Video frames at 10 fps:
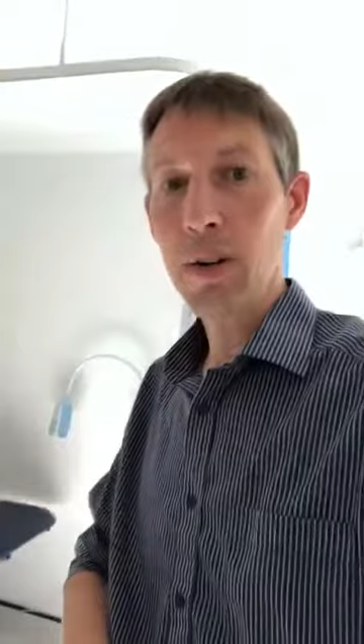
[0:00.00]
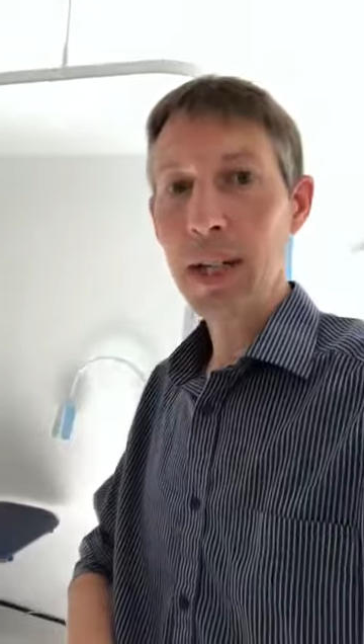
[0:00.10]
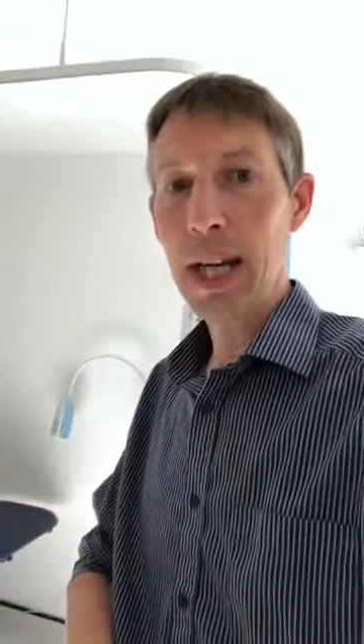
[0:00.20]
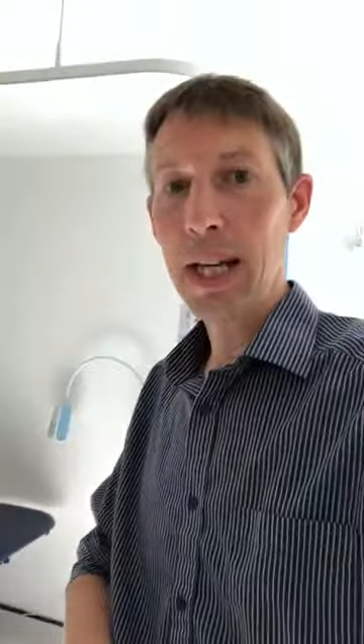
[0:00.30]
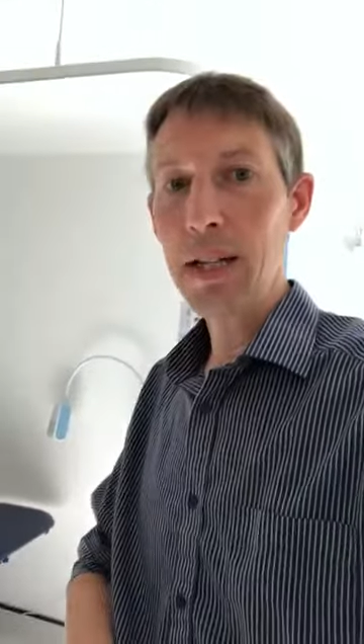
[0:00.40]

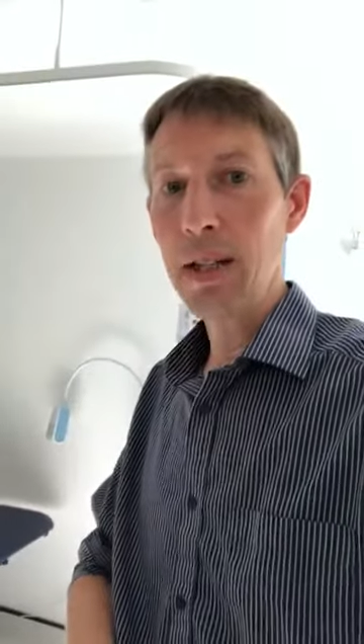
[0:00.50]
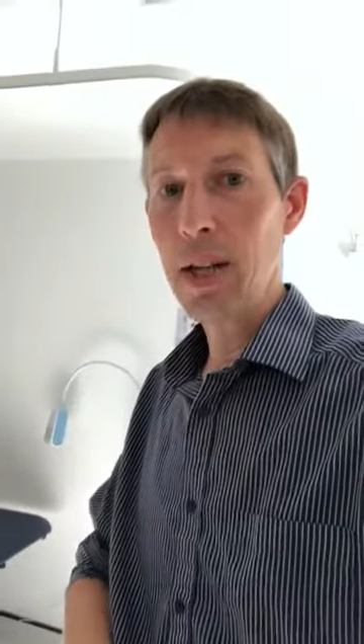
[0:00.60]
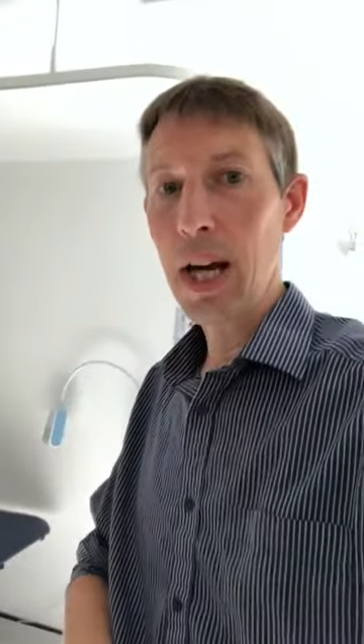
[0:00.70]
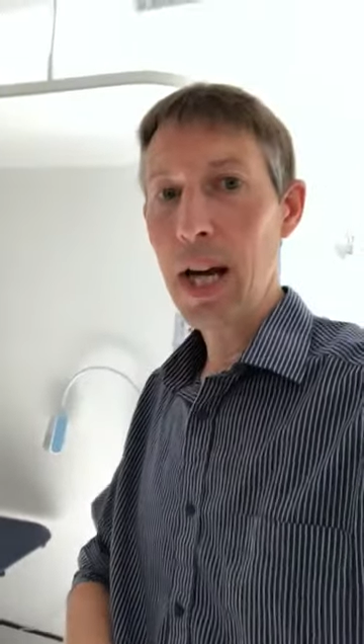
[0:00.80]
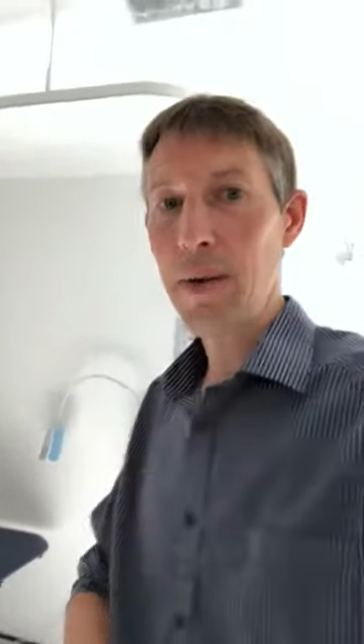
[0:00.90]
again,
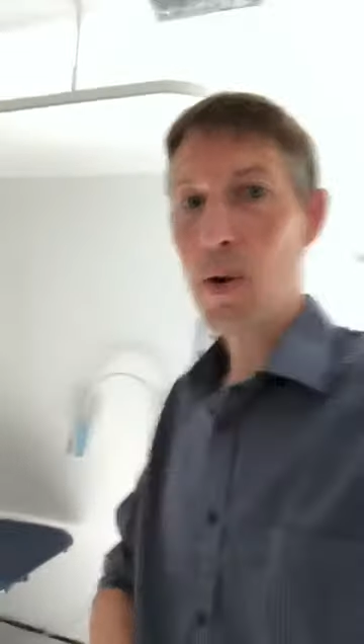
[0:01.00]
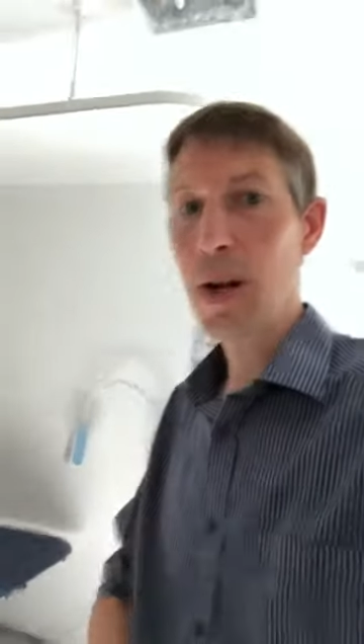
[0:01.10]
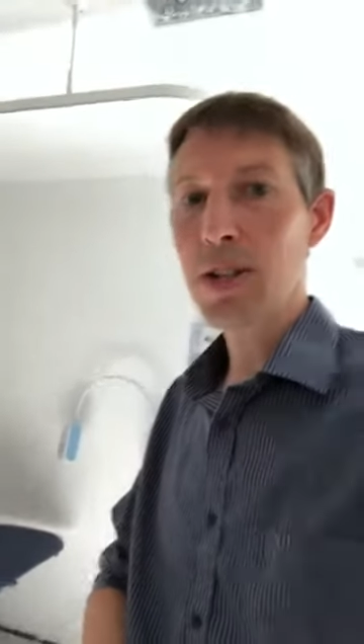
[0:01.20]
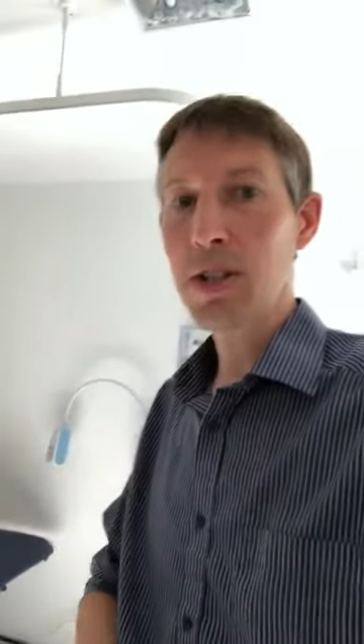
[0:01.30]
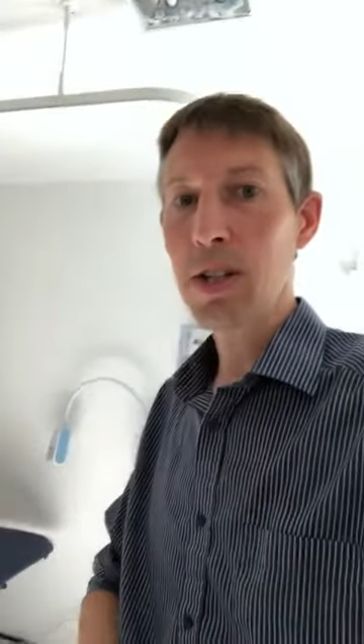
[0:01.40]
or
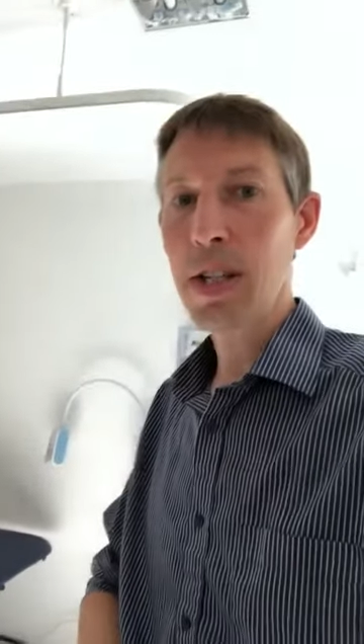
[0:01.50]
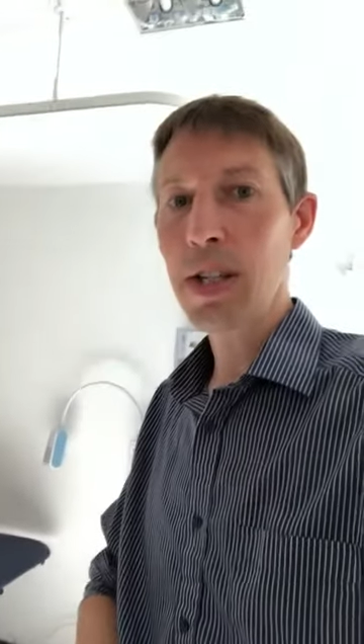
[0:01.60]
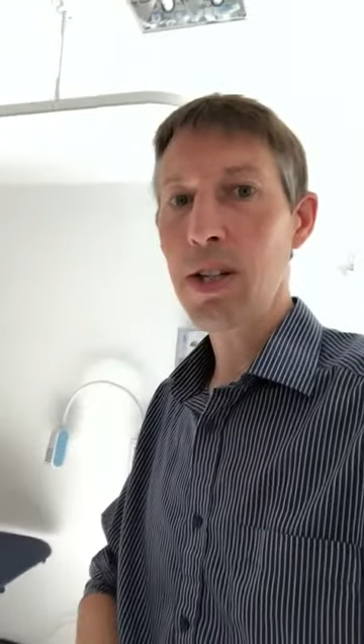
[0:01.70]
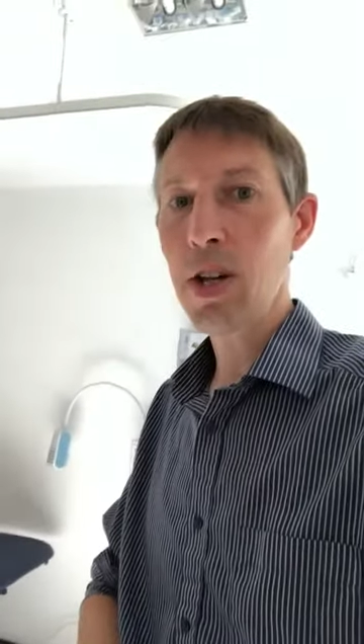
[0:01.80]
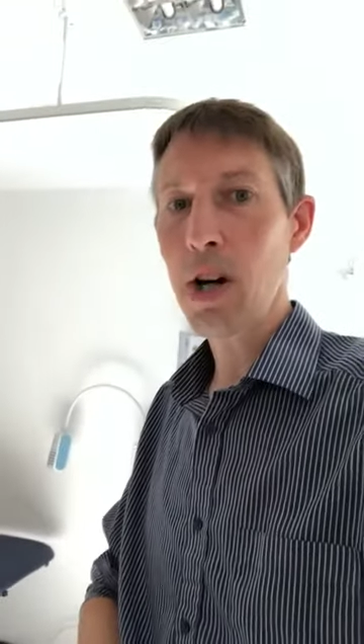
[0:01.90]
out to the
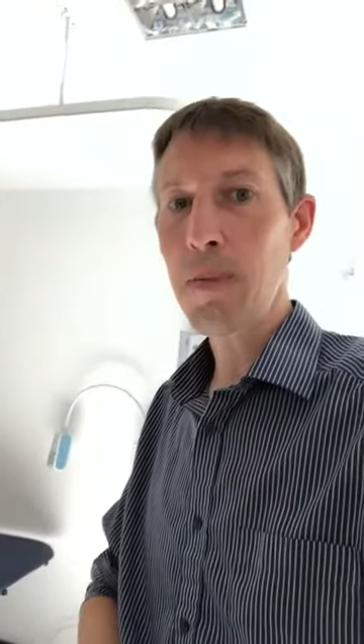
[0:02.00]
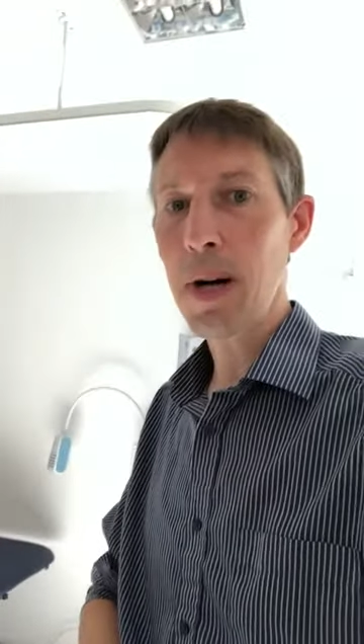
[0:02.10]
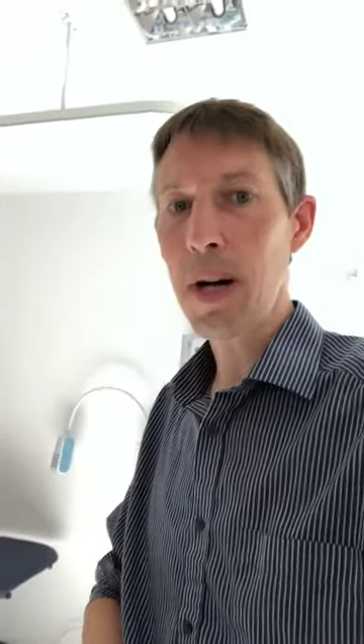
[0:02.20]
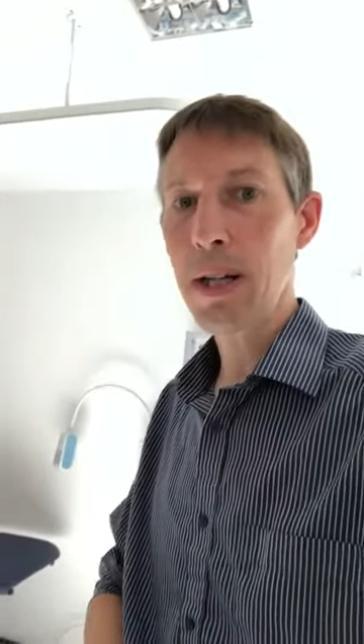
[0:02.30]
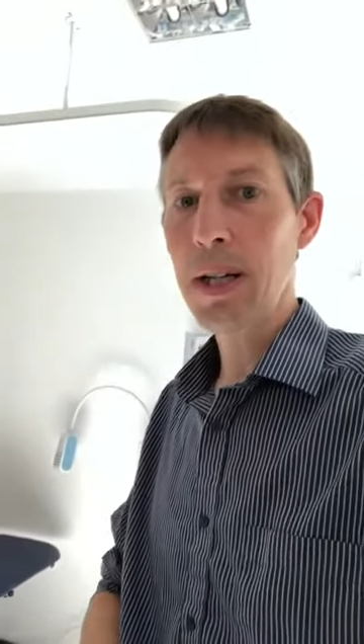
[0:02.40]
car
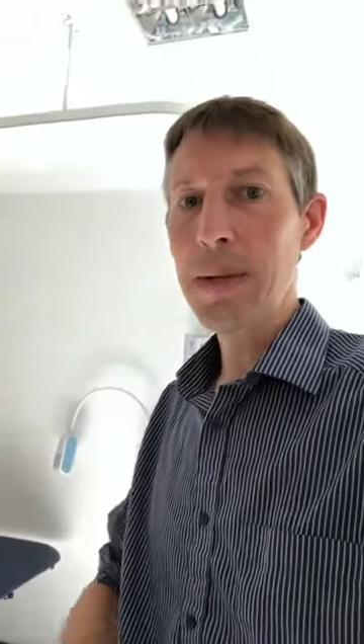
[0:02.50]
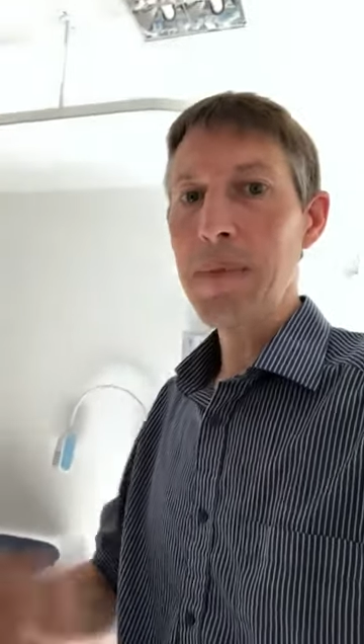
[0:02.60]
park,